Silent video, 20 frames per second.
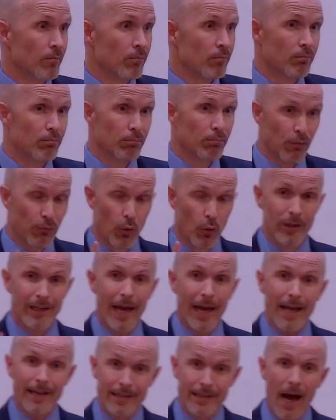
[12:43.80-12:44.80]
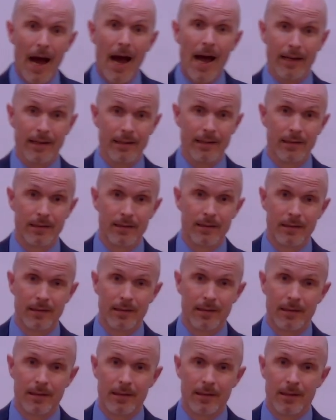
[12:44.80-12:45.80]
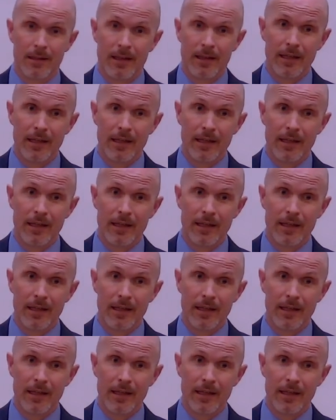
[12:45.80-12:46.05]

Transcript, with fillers: before dad died, he